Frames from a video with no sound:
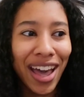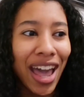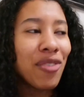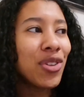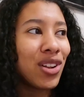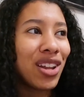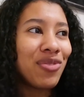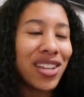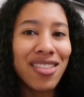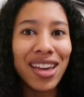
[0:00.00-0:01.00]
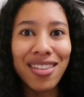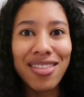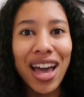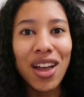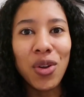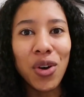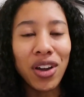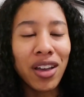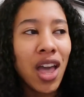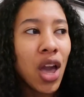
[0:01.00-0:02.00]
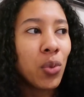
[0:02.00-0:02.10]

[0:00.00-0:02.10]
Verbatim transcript: i haven't lived here like that long